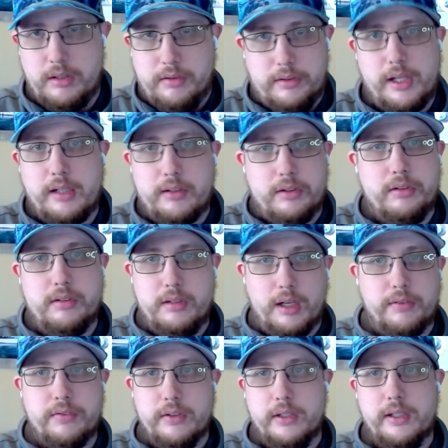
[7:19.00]
that's
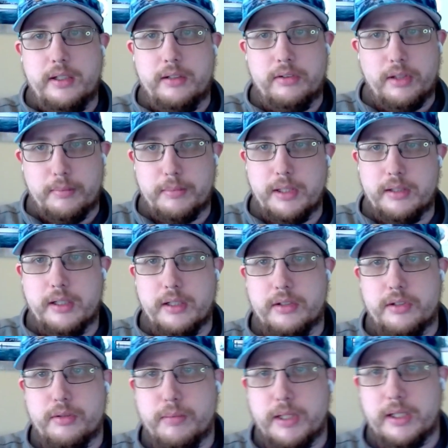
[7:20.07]
definitely something that
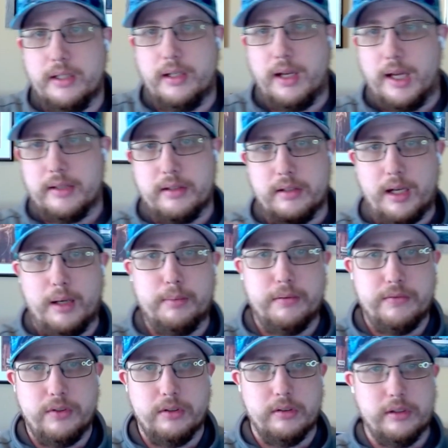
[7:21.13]
should be at the top
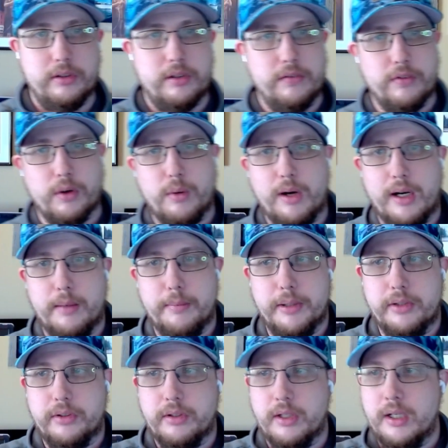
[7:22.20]
of your list of
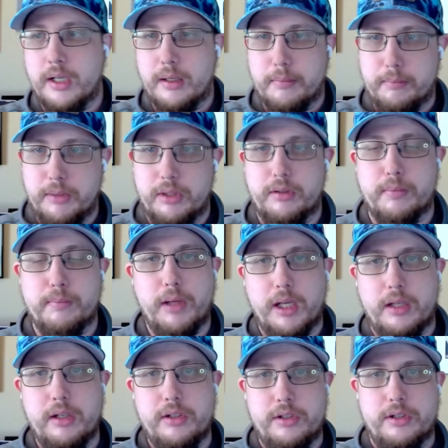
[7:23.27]
requirements, is
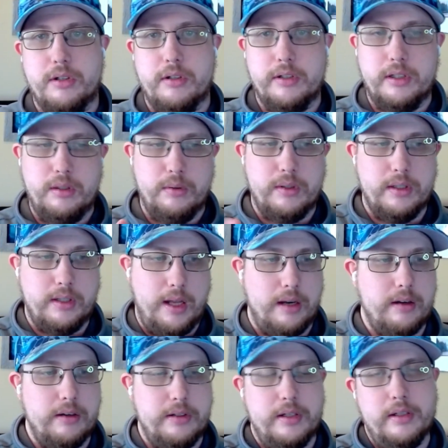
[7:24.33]
making sure that you can
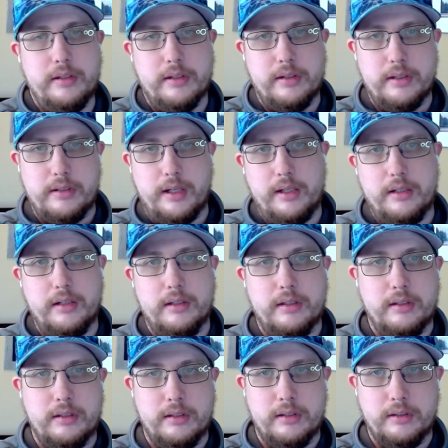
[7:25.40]
guarantee that the data
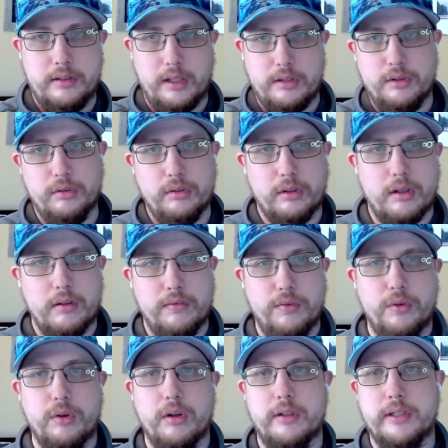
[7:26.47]
that you're looking
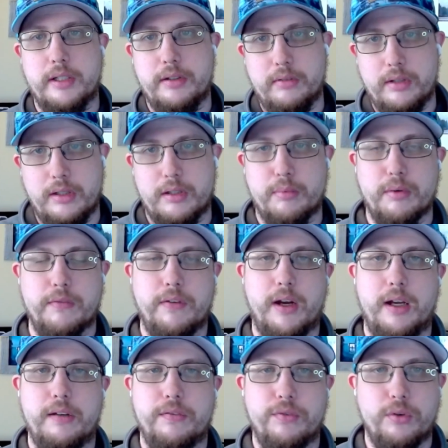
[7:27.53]
for and that you need to
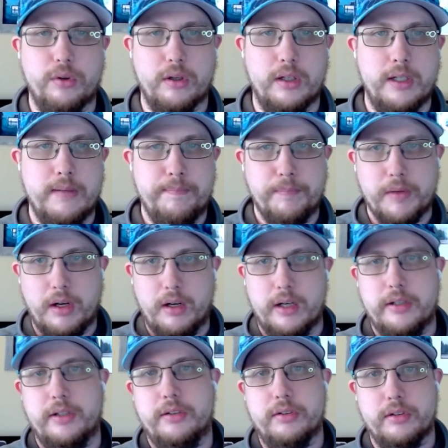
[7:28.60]
provide for
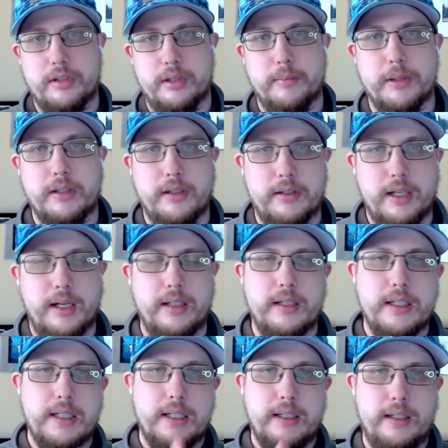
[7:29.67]
audits or something like that
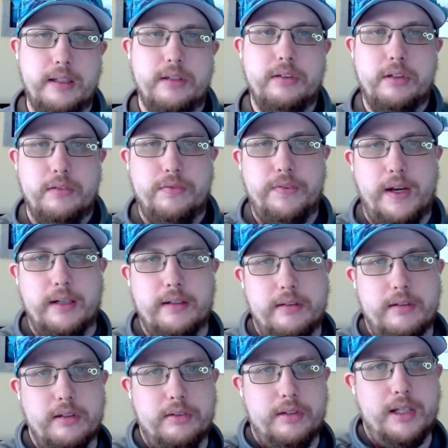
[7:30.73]
is in
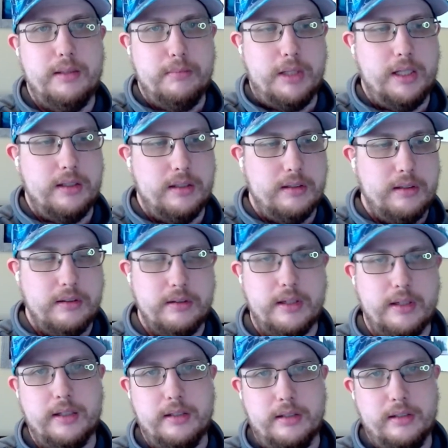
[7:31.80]
fact the same data
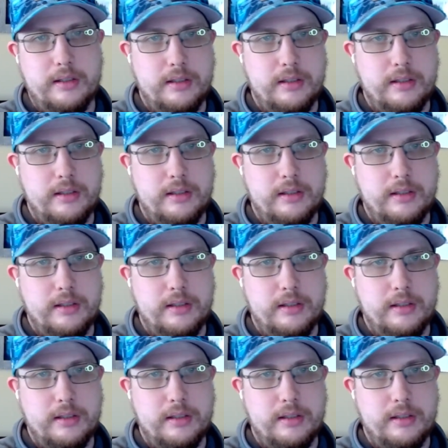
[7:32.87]
that